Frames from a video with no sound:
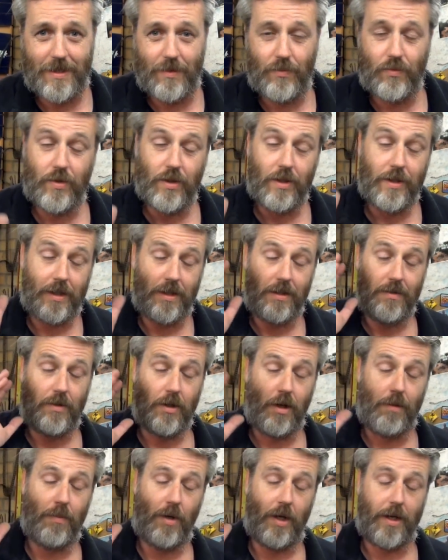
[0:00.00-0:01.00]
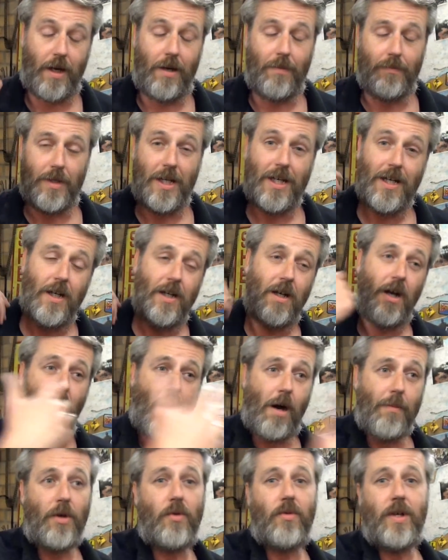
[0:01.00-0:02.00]
It really got my...
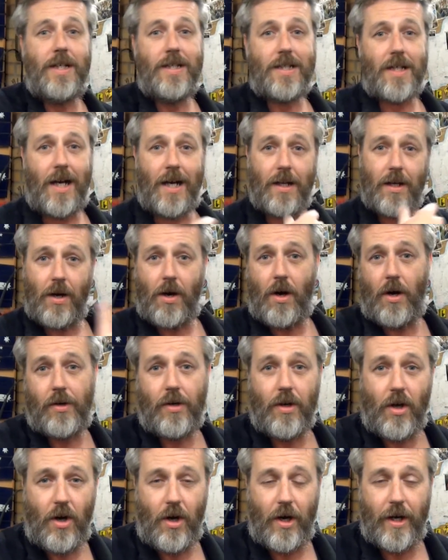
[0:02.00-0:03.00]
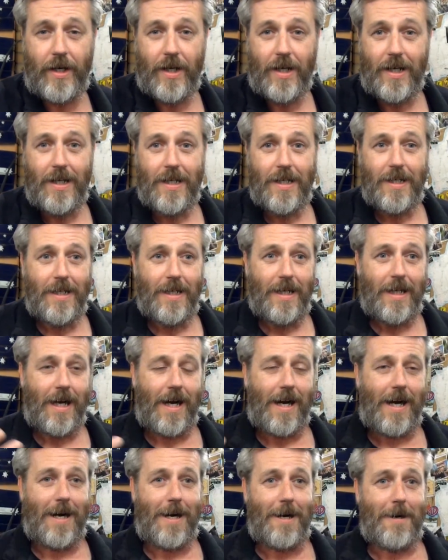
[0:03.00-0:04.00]
I'm a retailer online.
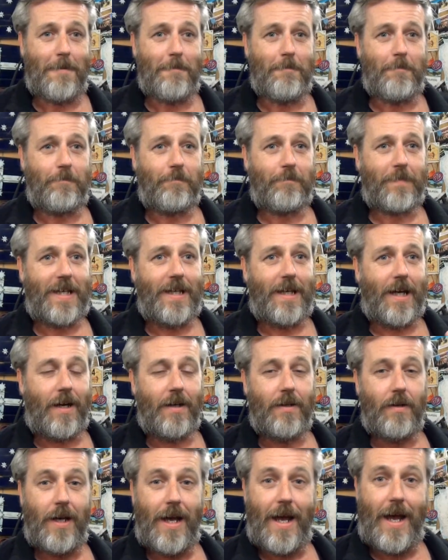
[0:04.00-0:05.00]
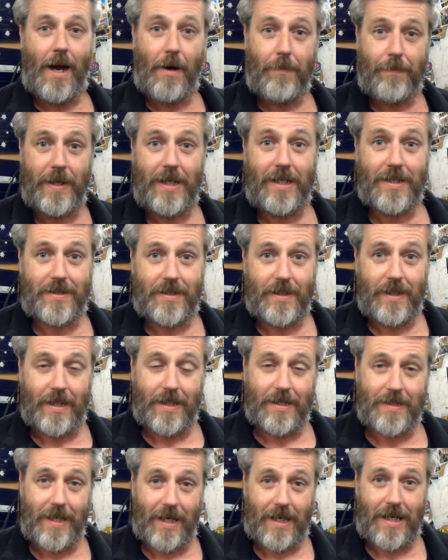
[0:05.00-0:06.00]
Our biggest thing
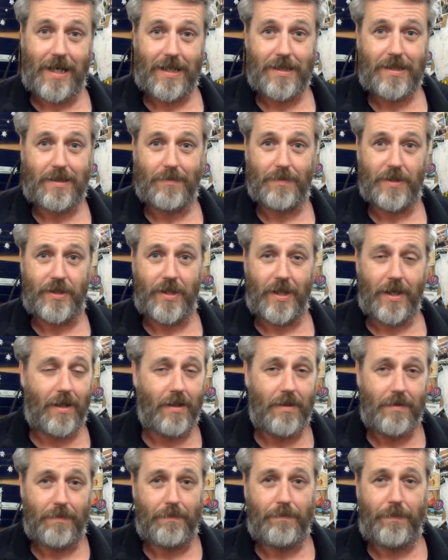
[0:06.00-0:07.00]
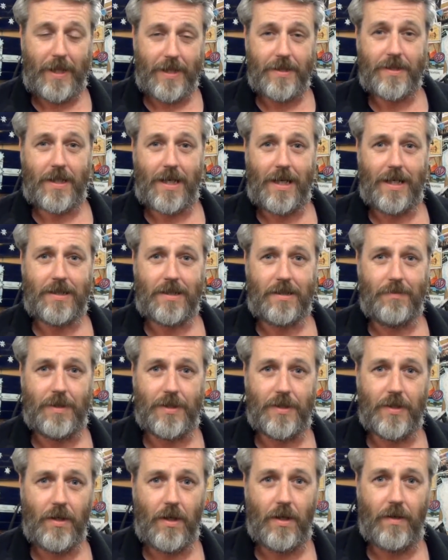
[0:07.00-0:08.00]
is our customers. You don't piss
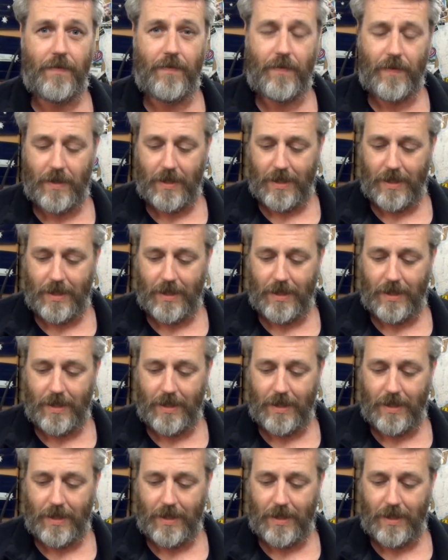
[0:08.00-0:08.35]
customers off.